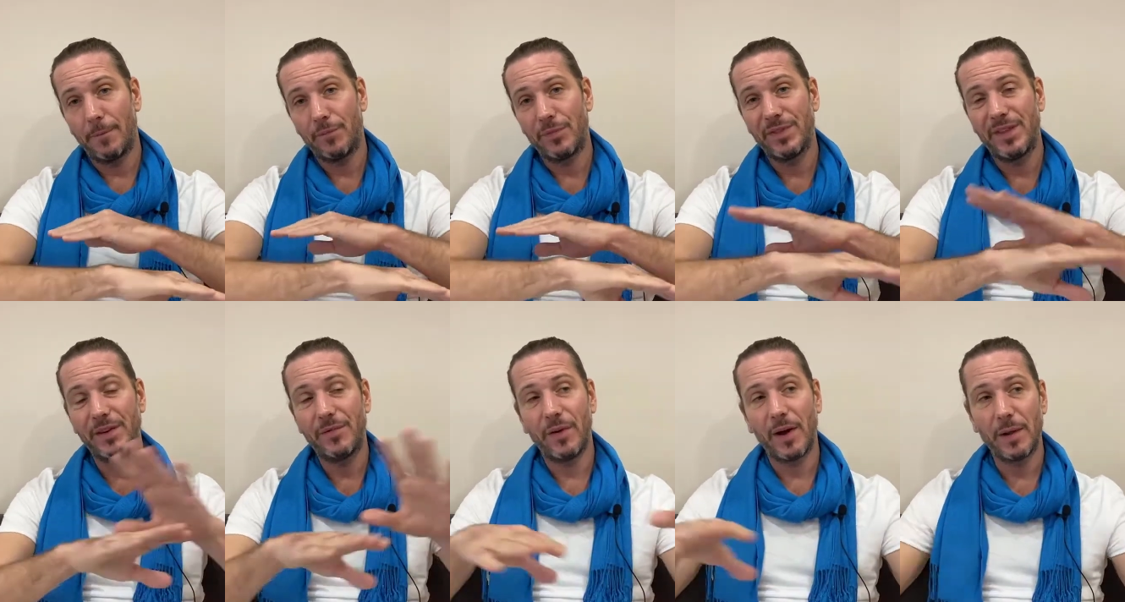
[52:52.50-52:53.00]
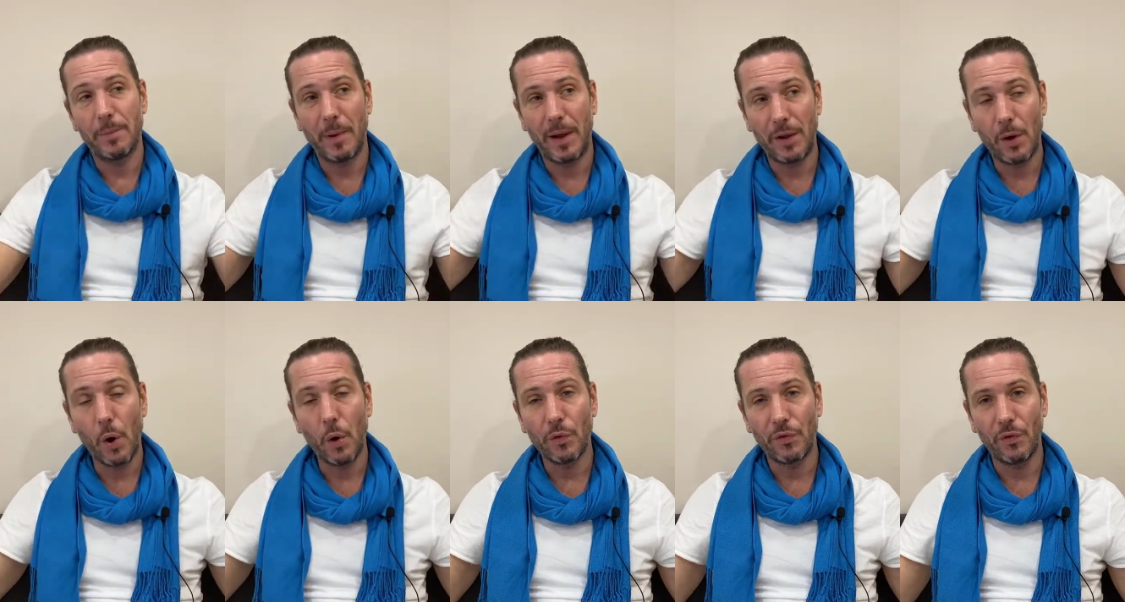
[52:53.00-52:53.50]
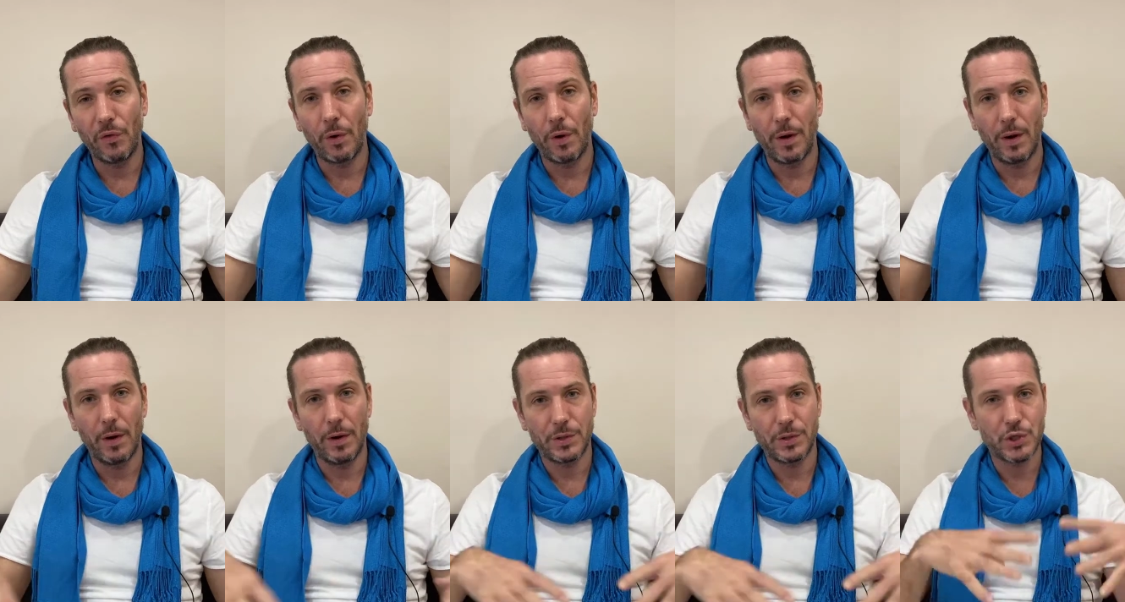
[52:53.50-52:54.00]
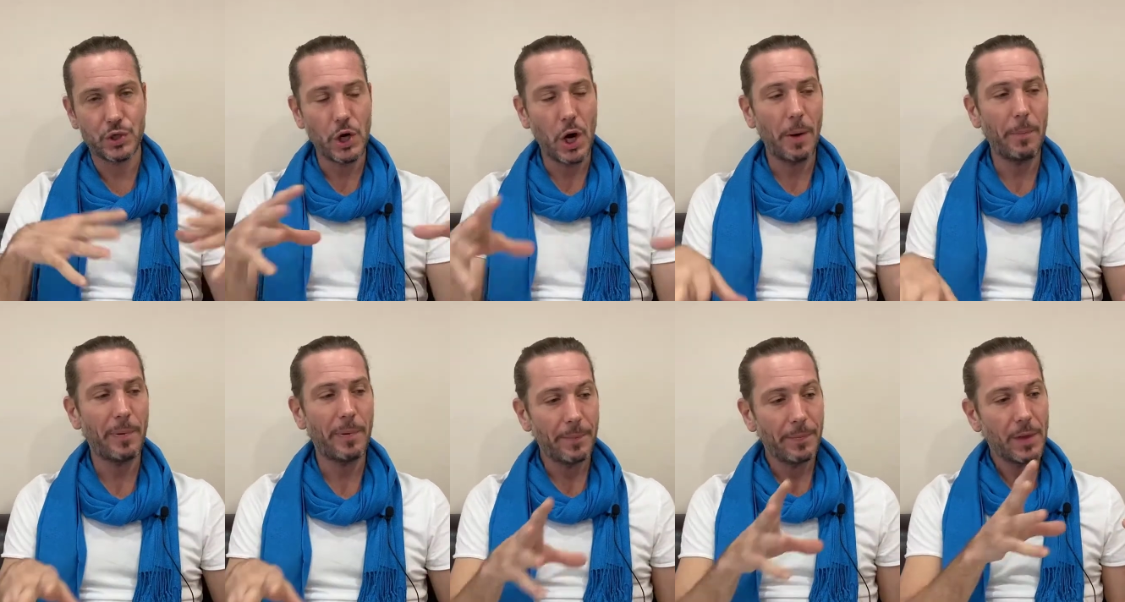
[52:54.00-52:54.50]
divide by other
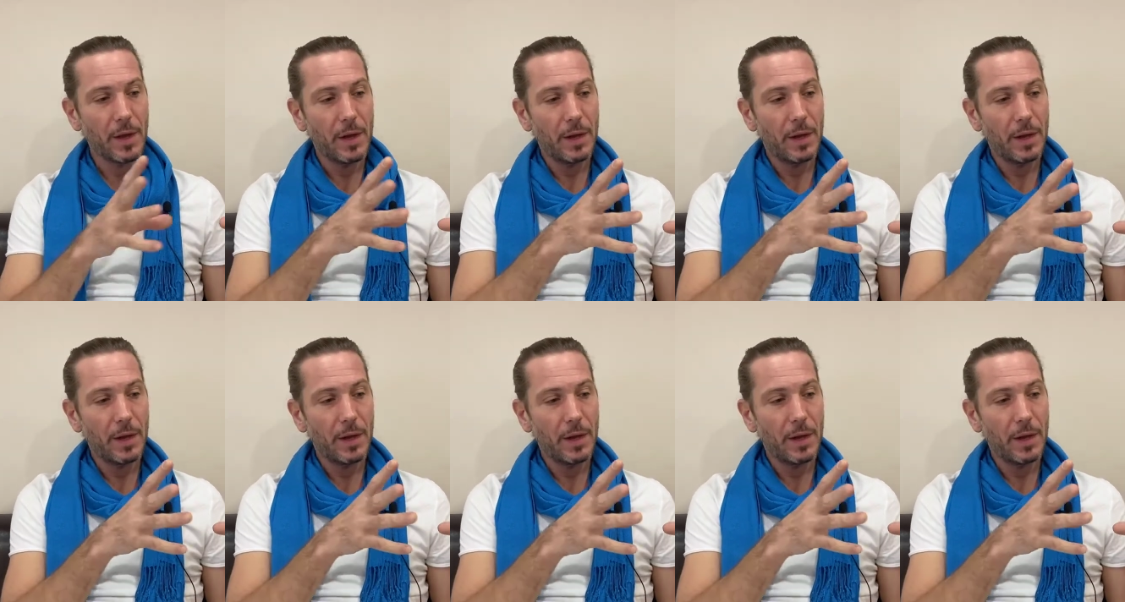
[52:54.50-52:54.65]
scope.